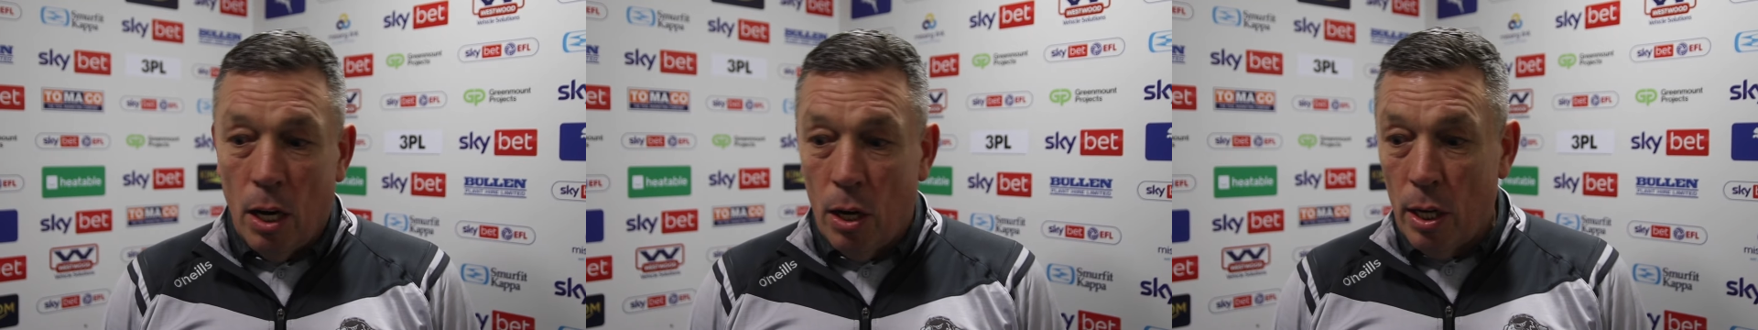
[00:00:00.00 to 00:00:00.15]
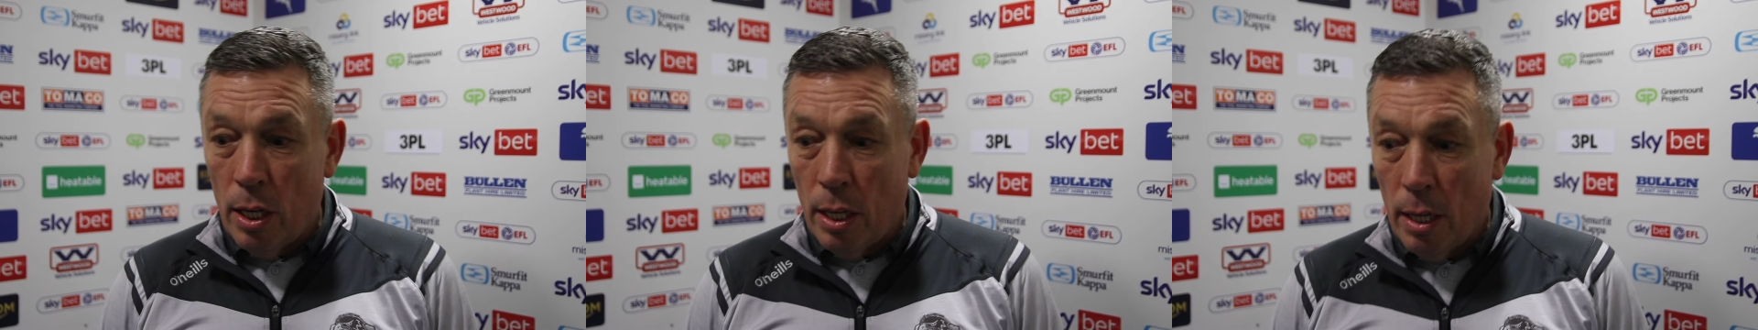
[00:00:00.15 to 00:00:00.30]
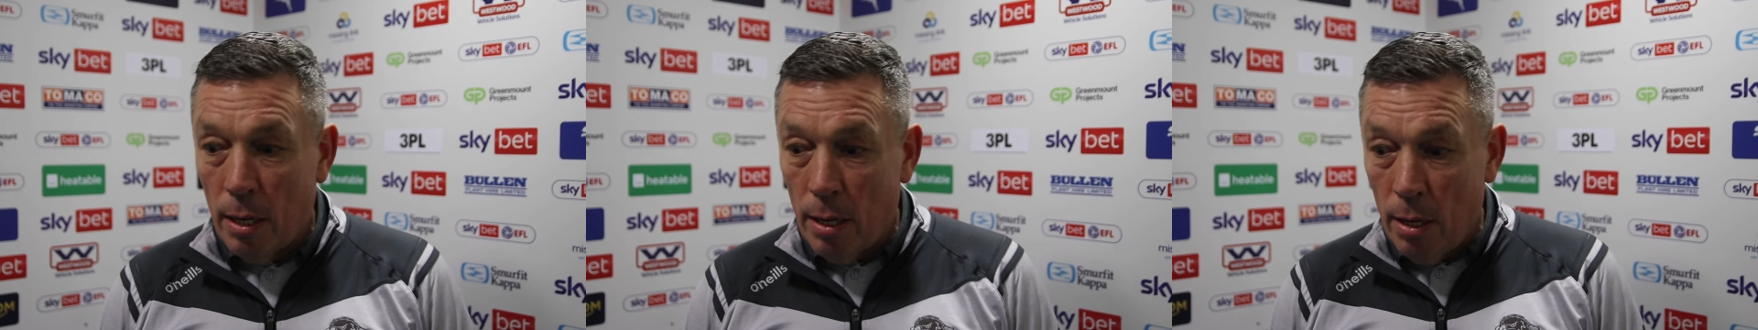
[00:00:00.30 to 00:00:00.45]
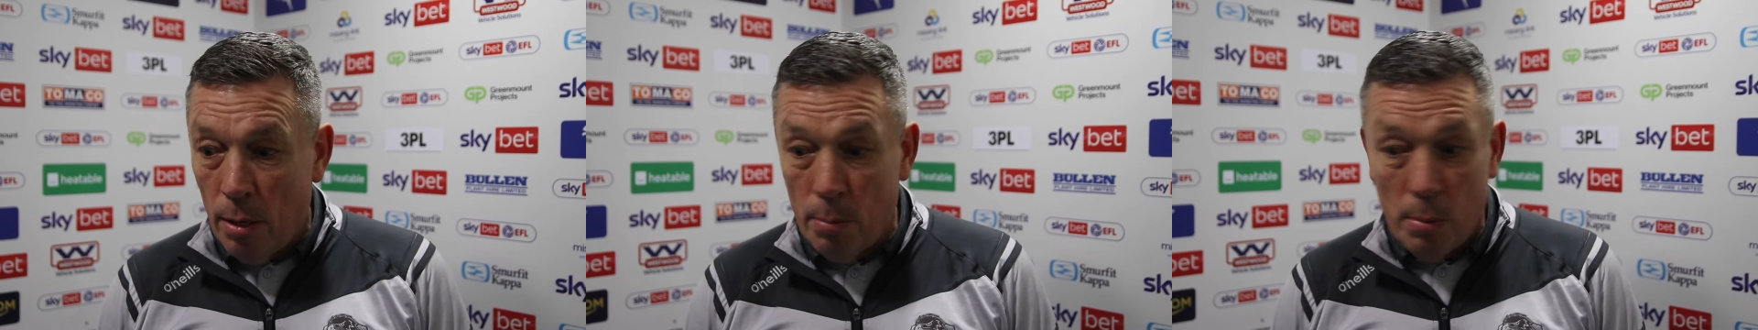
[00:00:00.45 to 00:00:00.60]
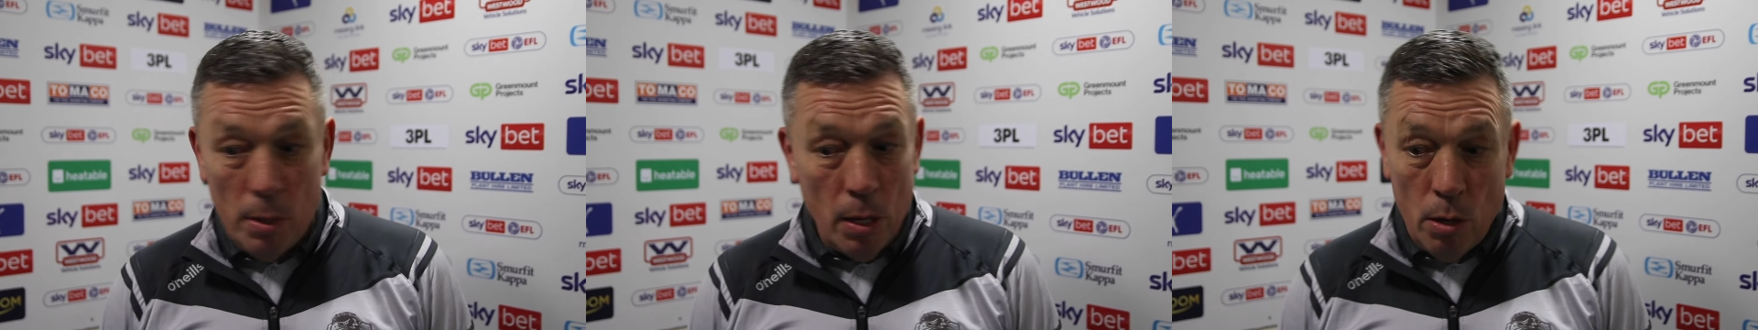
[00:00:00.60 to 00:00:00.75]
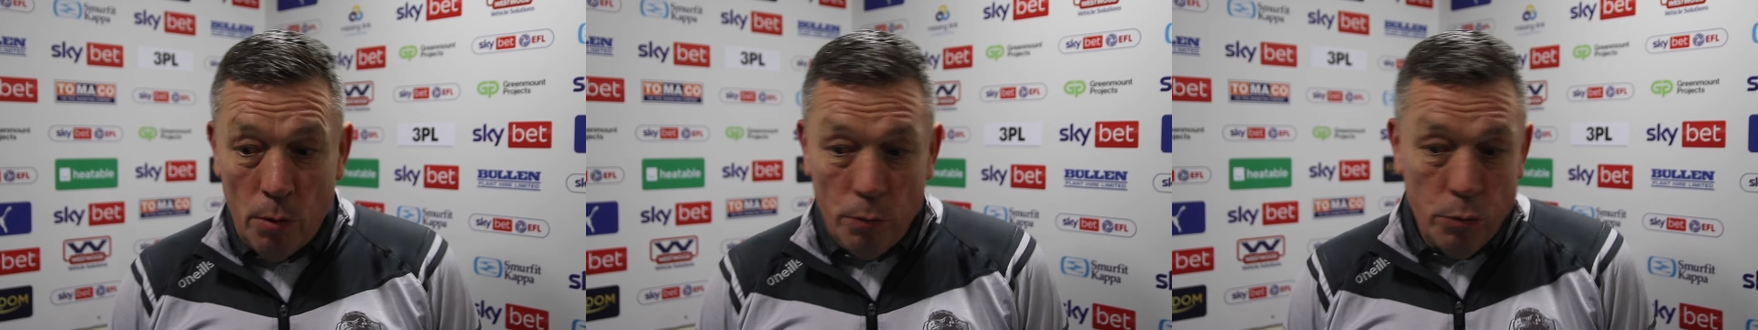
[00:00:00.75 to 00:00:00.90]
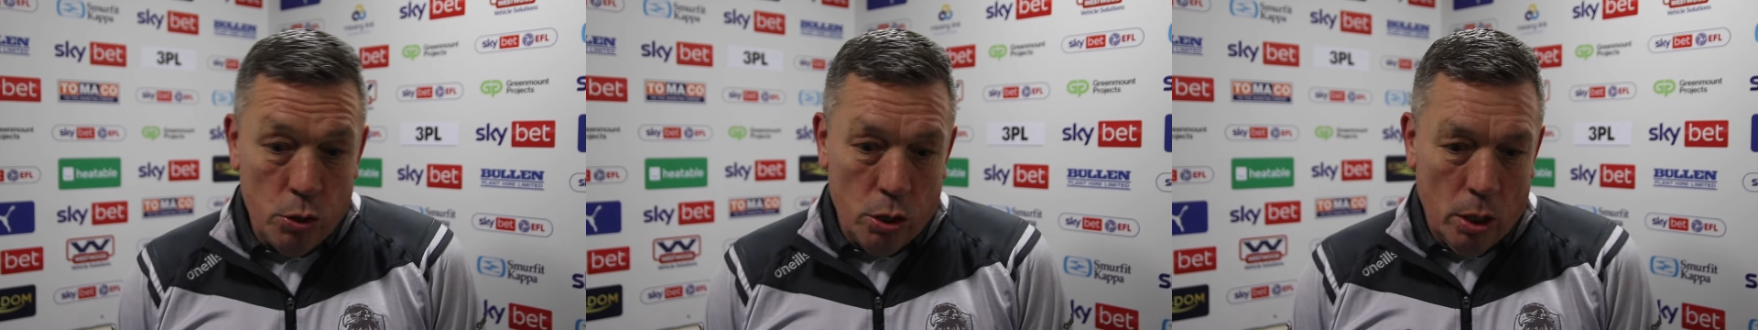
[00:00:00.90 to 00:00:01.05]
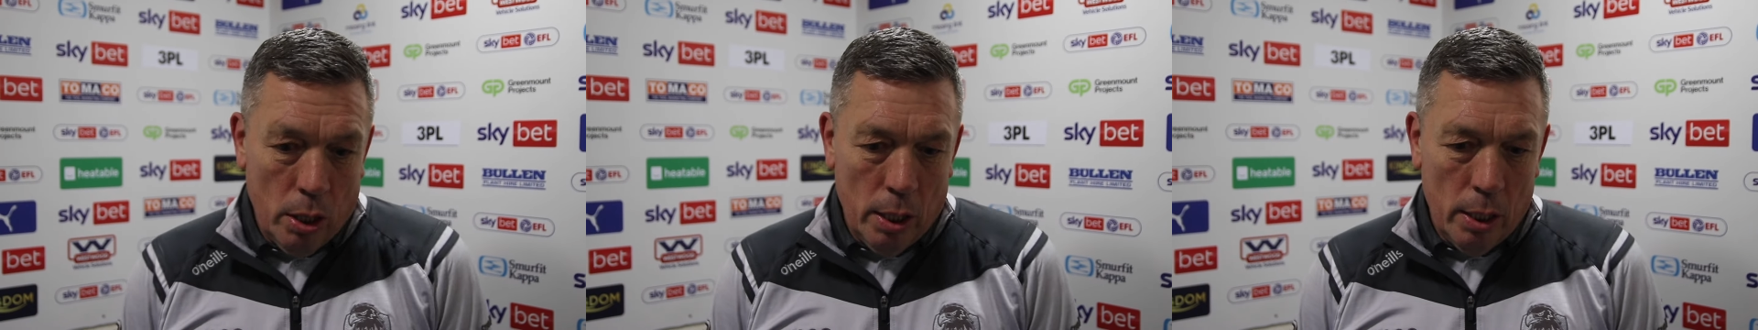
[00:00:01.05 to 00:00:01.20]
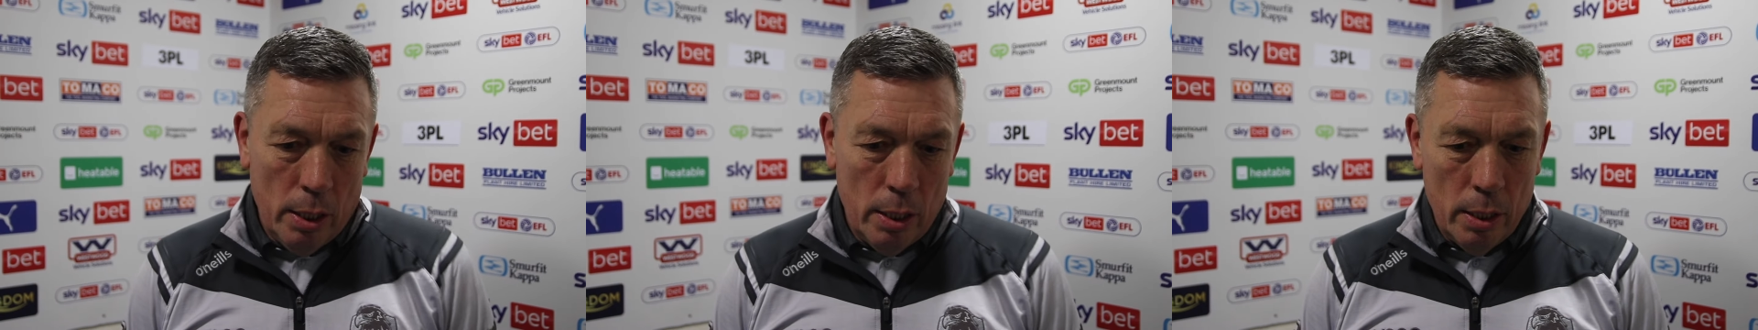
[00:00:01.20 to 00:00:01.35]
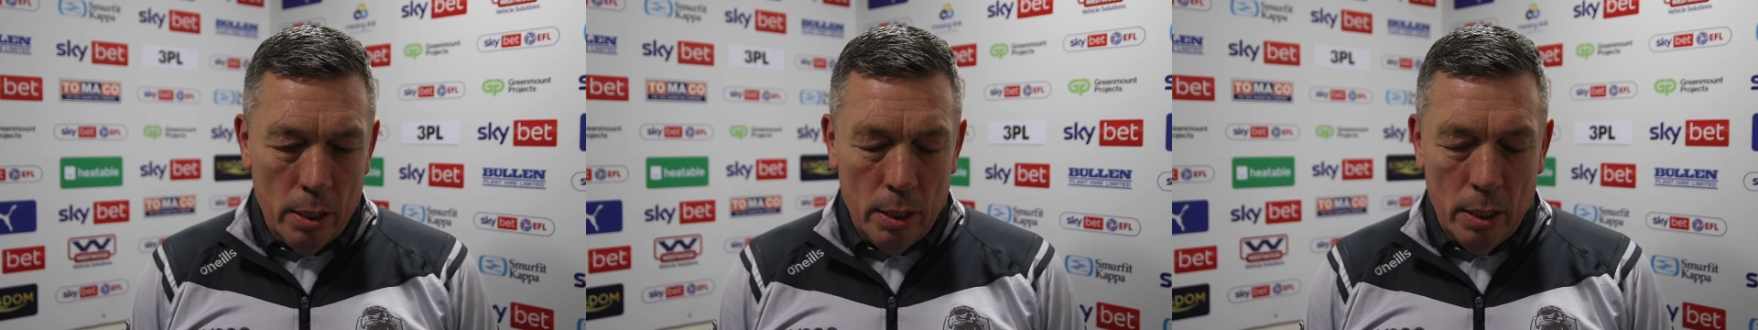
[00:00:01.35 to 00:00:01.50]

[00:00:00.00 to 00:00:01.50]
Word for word: uh, obviously,